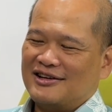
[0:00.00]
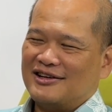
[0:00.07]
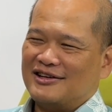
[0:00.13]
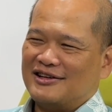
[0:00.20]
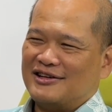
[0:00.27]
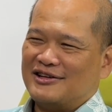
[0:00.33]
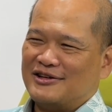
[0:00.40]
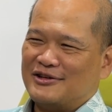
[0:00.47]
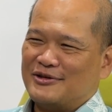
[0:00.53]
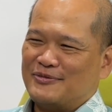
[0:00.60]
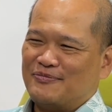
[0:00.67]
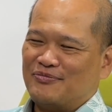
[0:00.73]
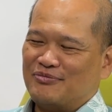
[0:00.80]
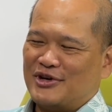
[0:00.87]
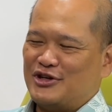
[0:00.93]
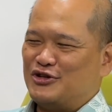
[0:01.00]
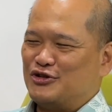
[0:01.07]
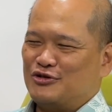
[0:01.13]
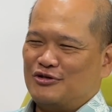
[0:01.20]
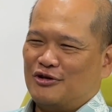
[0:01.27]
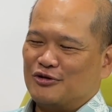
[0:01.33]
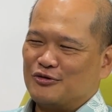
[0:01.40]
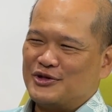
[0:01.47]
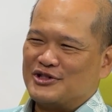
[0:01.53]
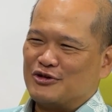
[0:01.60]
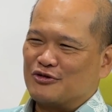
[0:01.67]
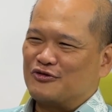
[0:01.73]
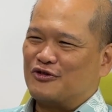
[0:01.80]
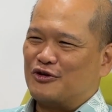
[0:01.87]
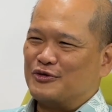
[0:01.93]
But you should always
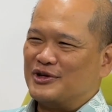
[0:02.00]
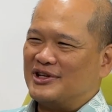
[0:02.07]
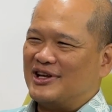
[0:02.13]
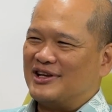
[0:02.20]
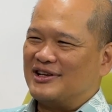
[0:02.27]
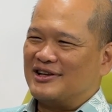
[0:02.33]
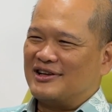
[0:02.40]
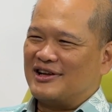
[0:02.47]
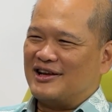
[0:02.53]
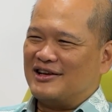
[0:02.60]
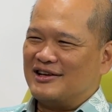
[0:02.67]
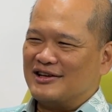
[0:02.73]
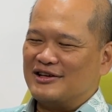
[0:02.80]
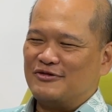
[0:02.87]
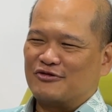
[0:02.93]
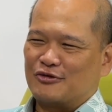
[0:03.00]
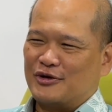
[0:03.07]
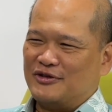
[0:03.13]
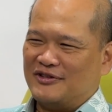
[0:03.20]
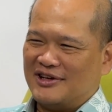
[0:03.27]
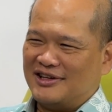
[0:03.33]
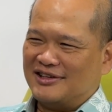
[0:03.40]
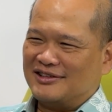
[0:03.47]
look forward and learn from what you've done.